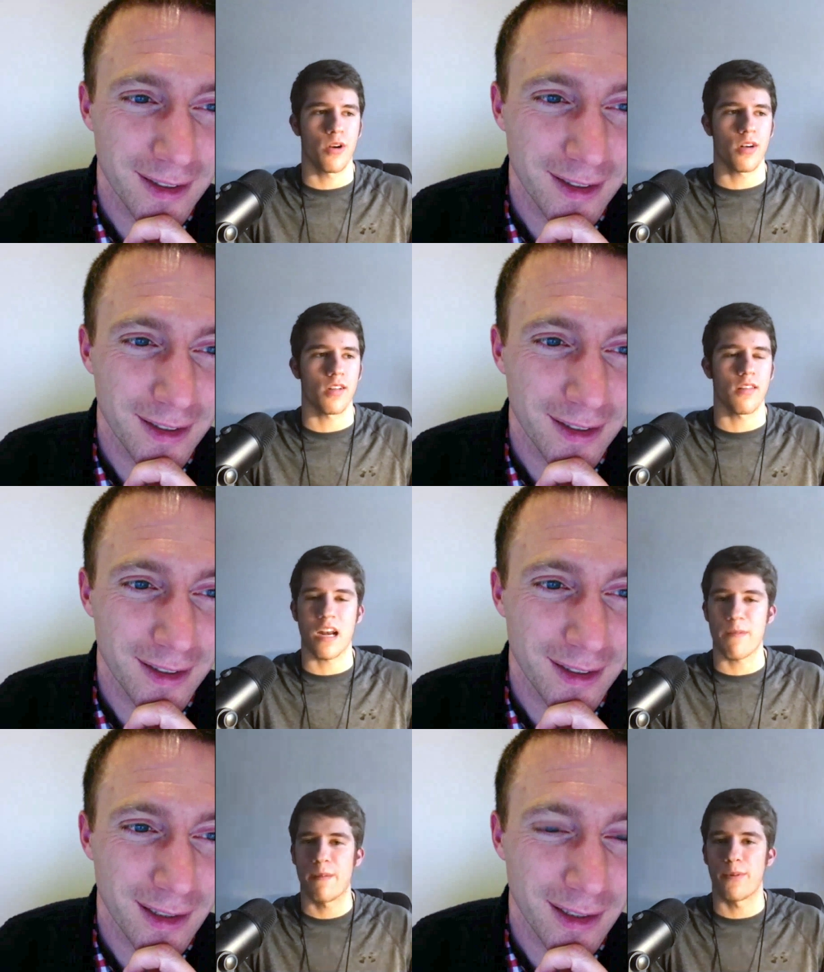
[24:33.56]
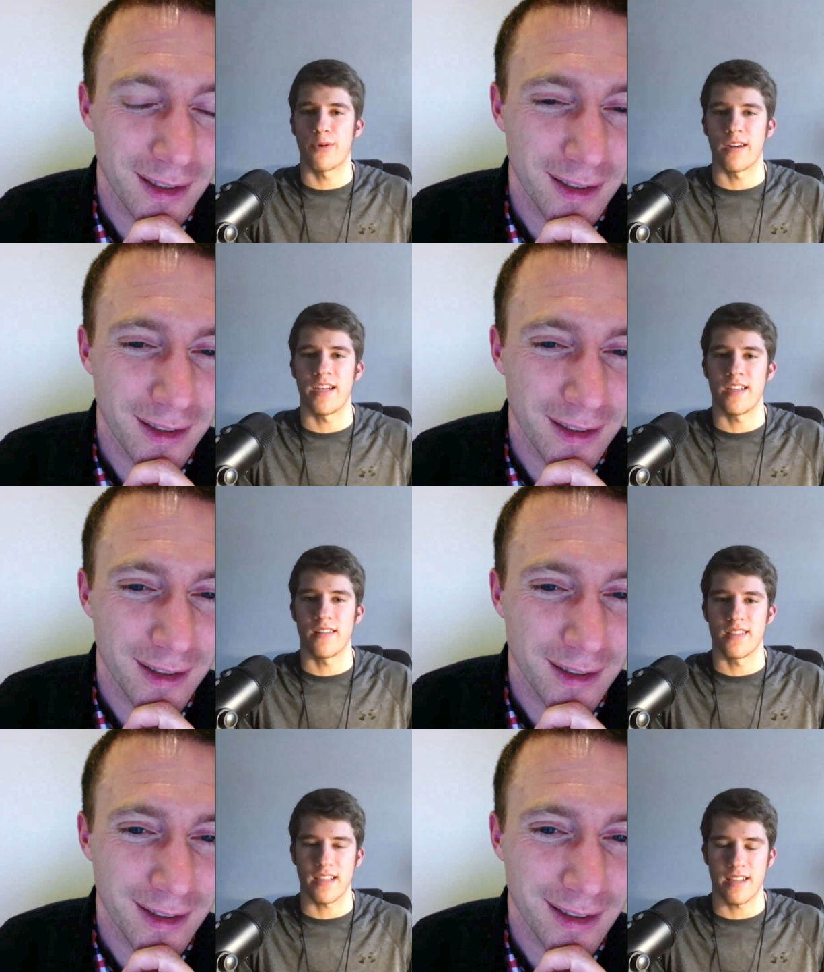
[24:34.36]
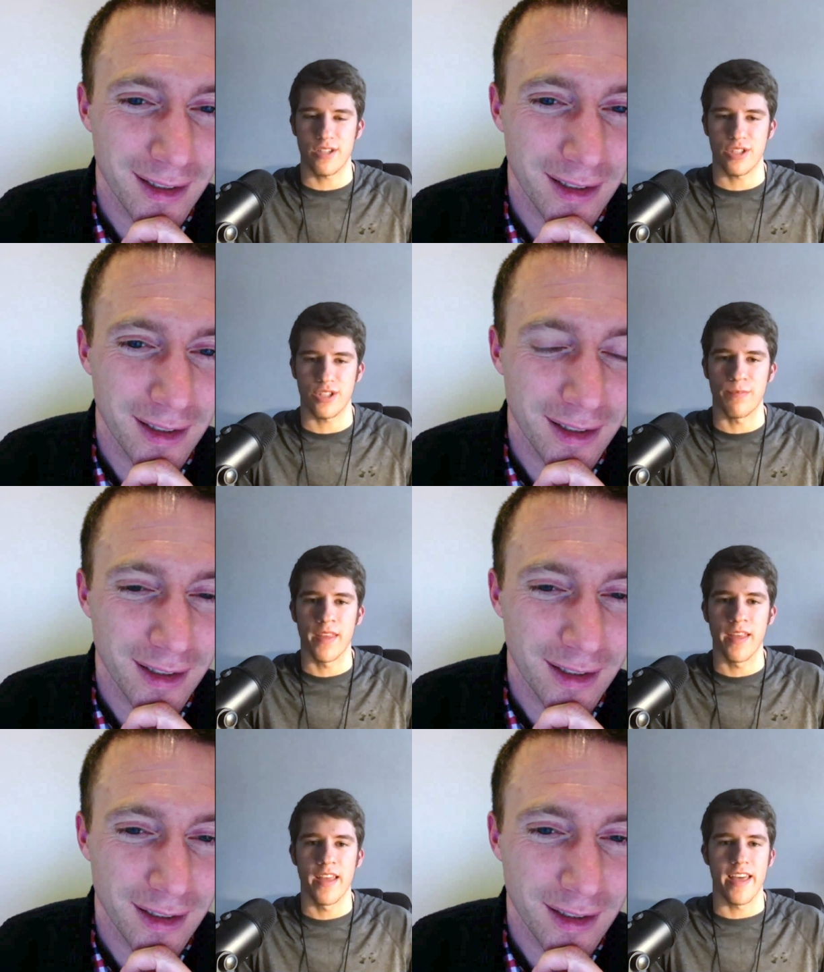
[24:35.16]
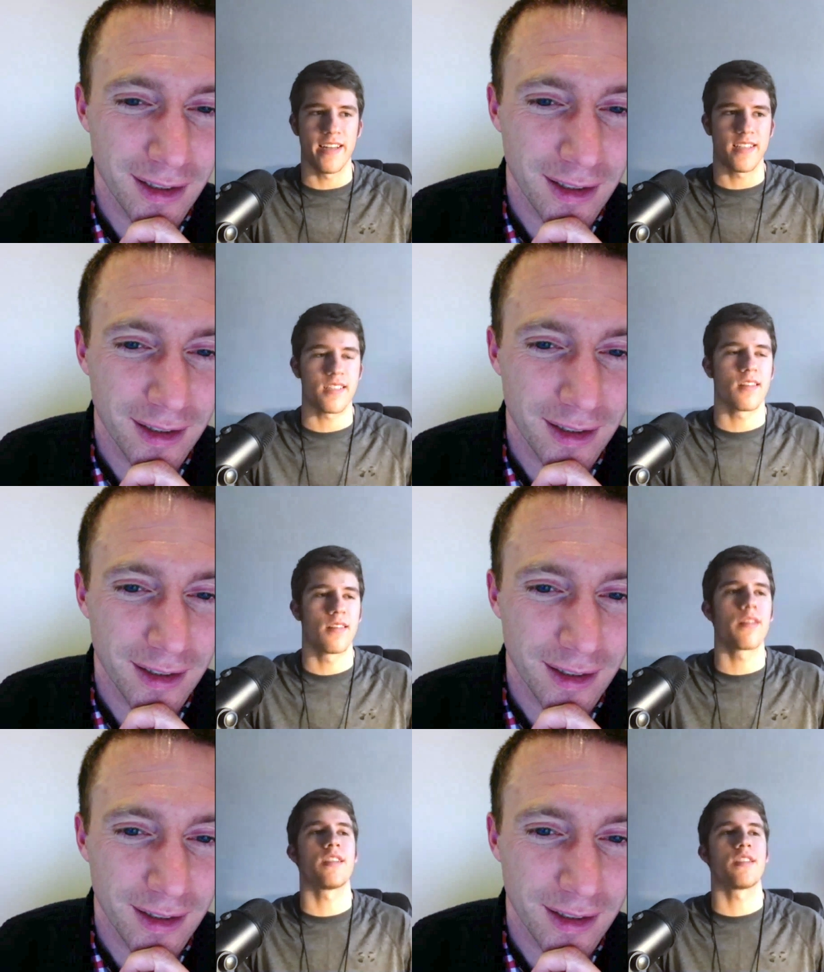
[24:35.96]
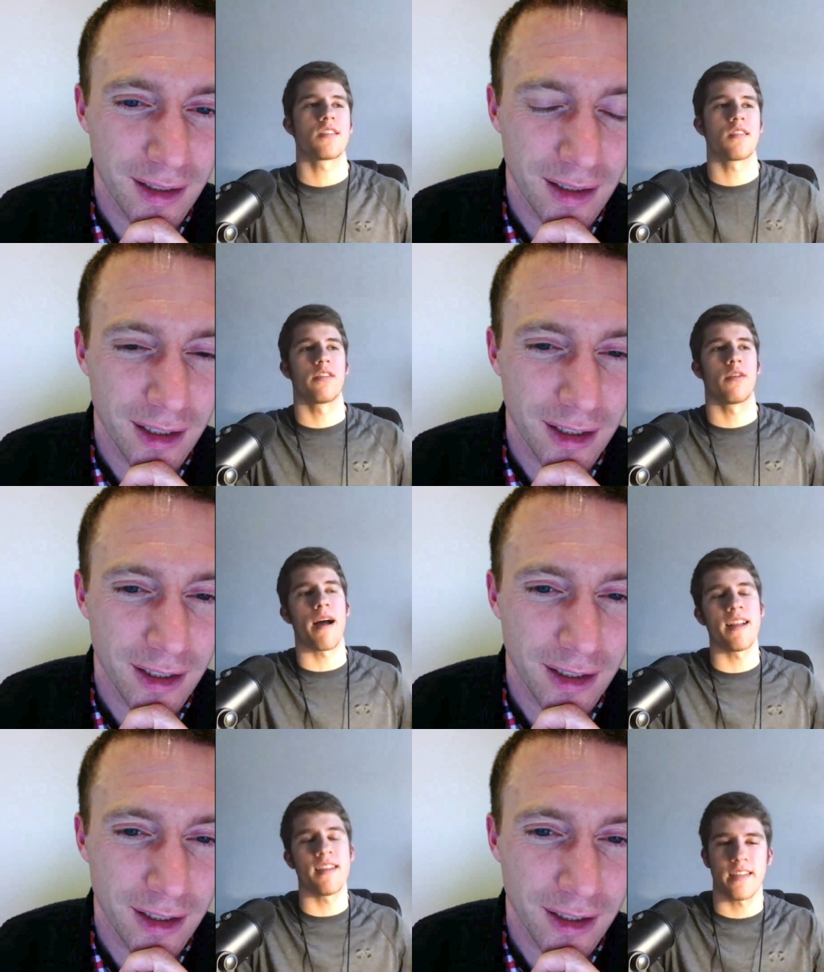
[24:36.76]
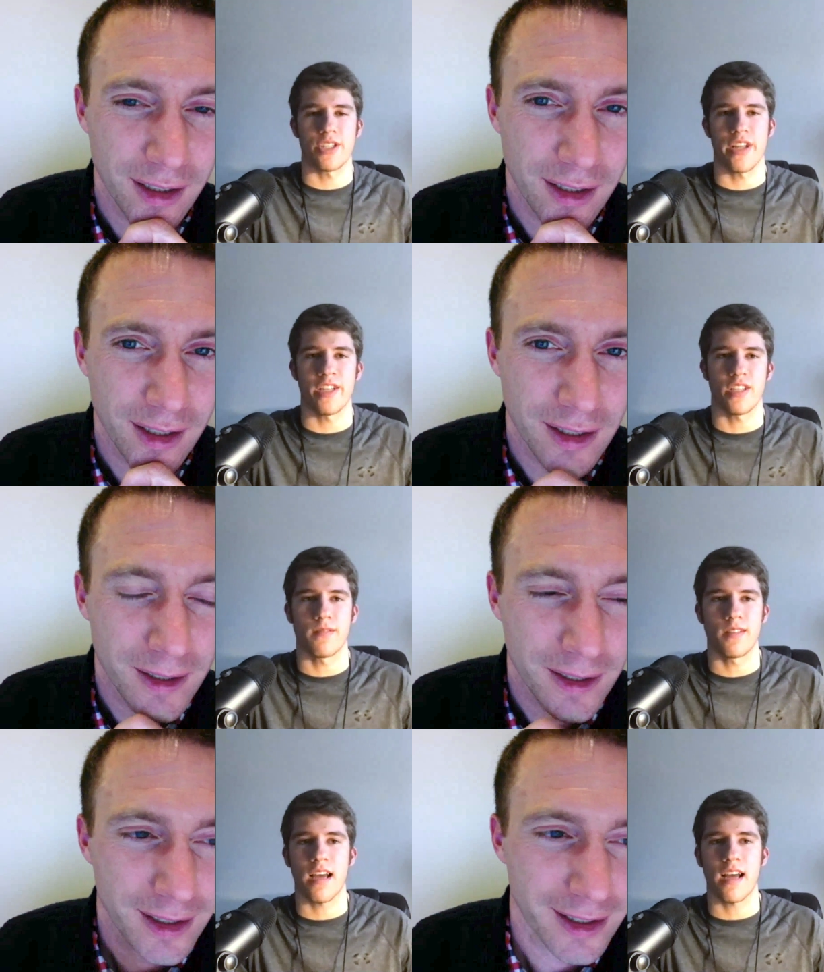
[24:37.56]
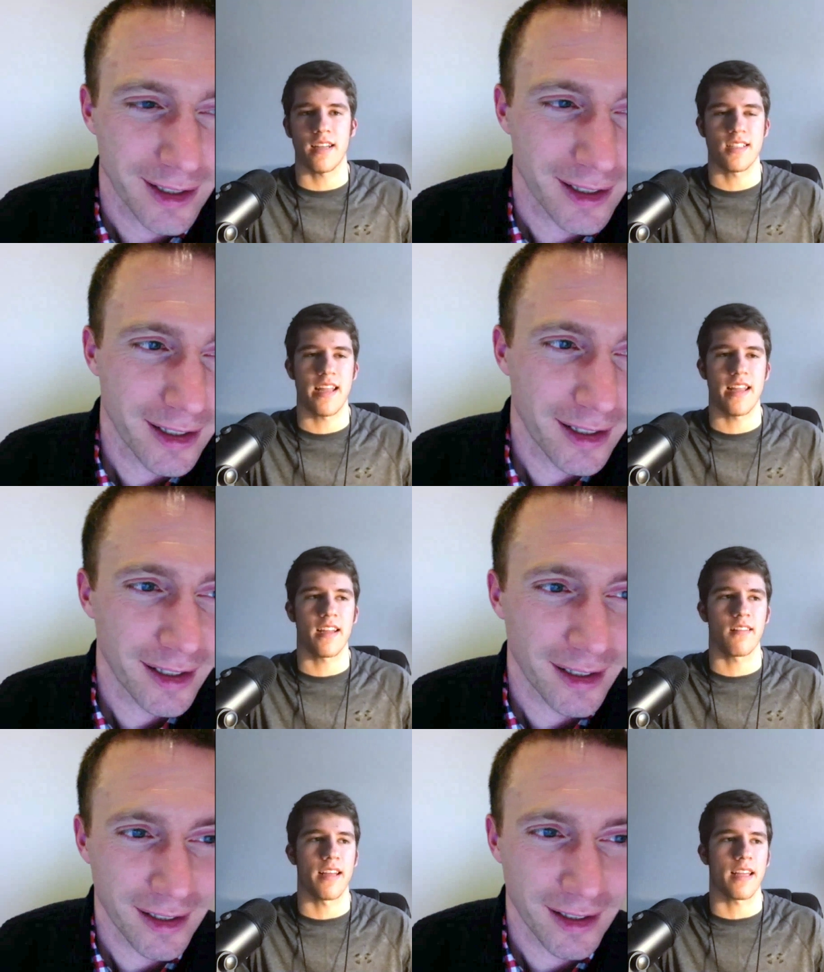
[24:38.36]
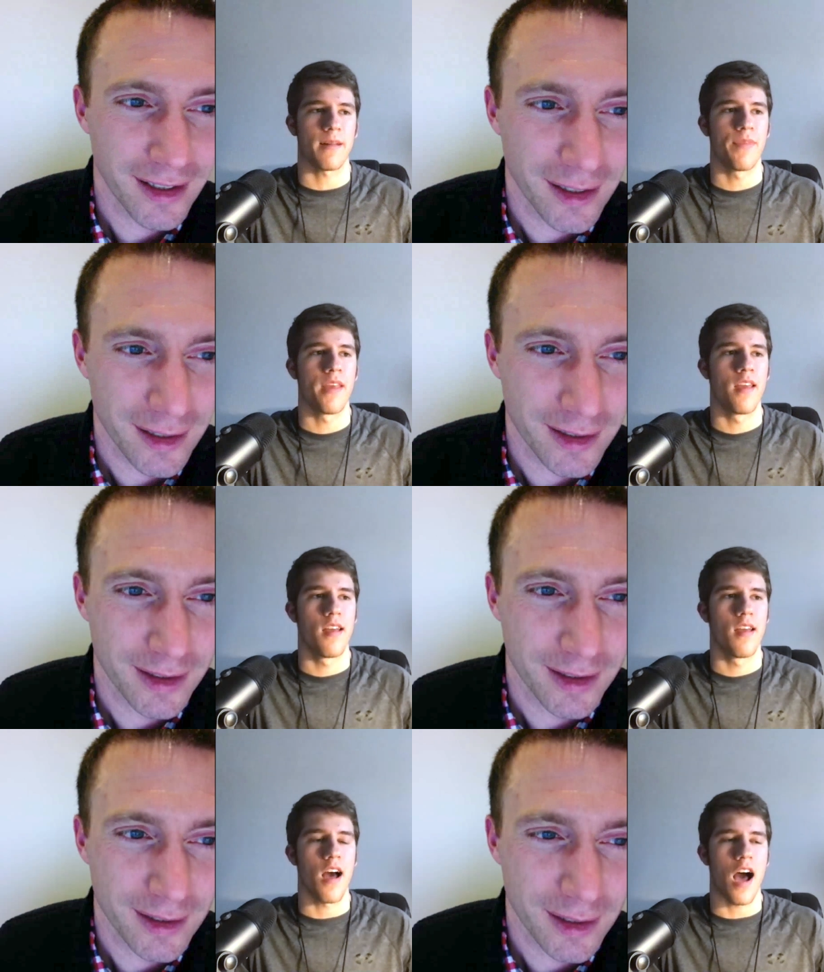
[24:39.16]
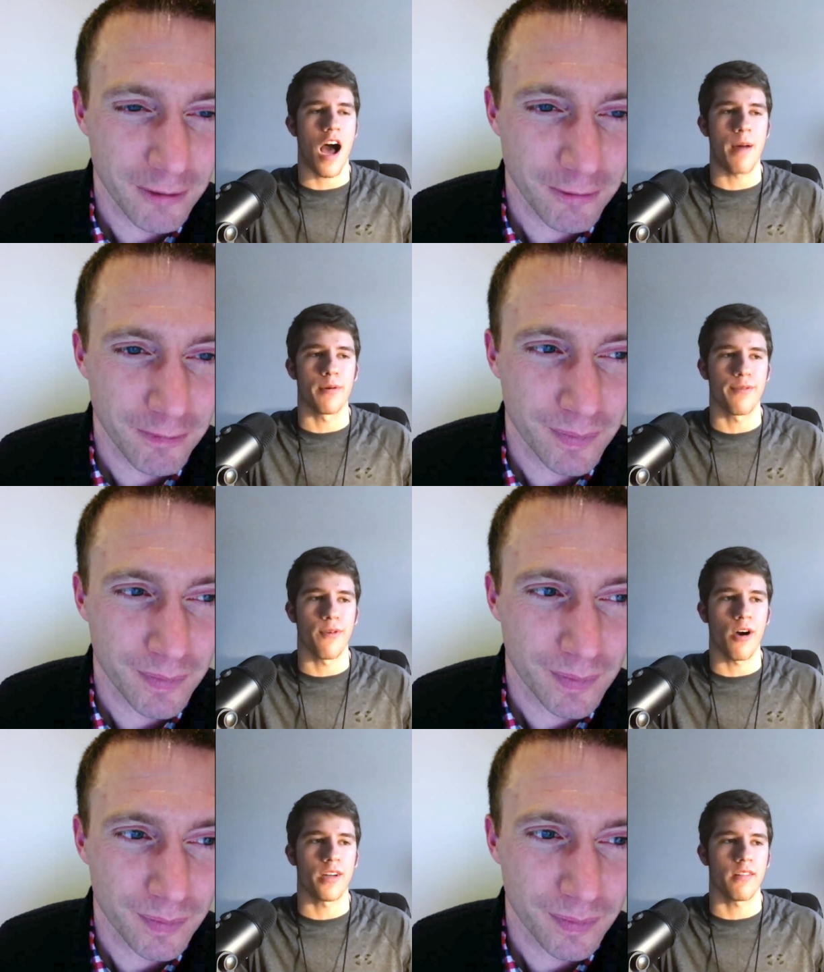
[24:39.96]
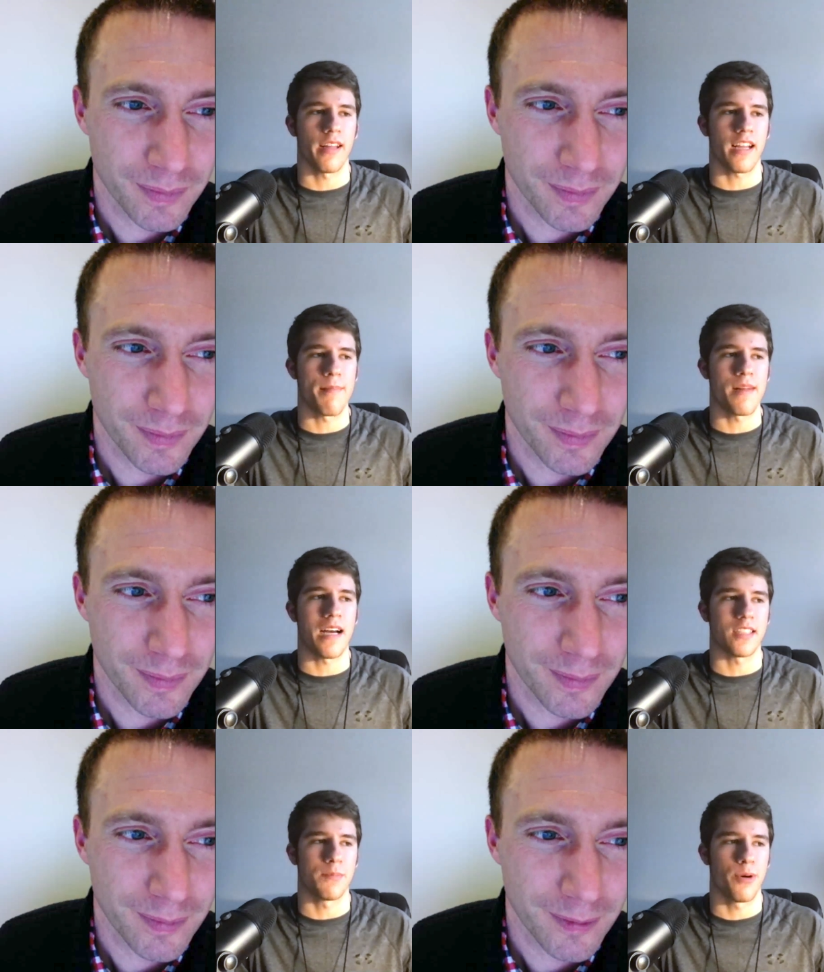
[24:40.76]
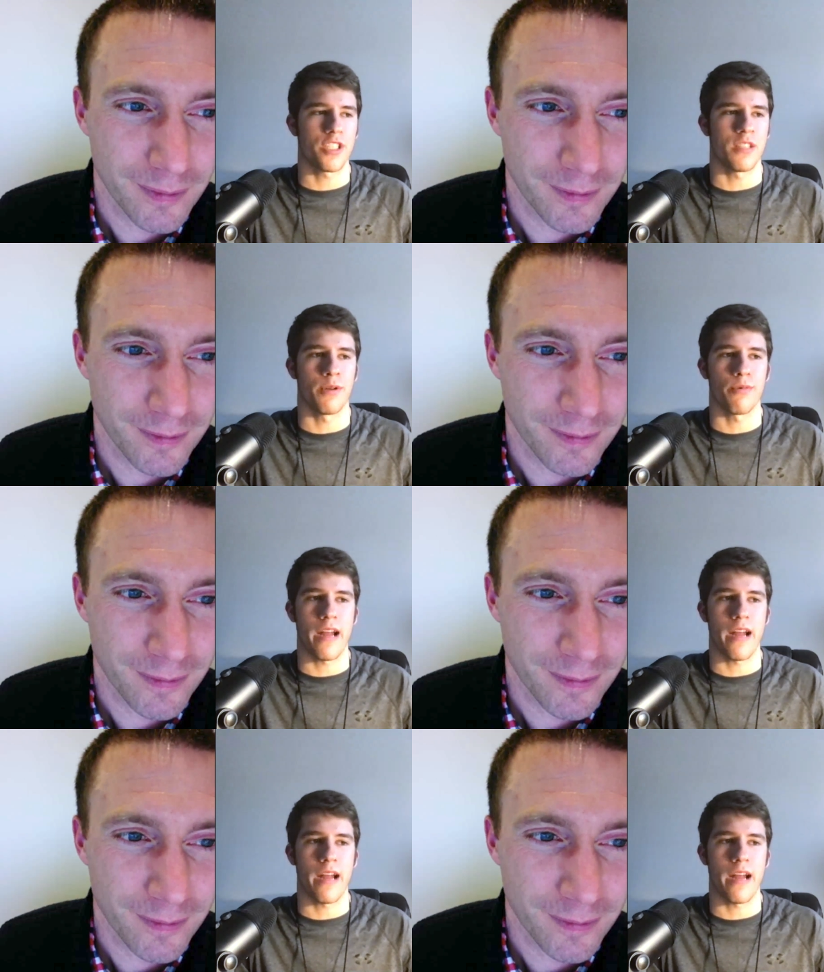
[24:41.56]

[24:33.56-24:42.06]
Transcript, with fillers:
Speaker 1: are, a lot of people run into this issue. And it's it's just the little mindset change of not saying like I'm a fraud, like I'm not this person, but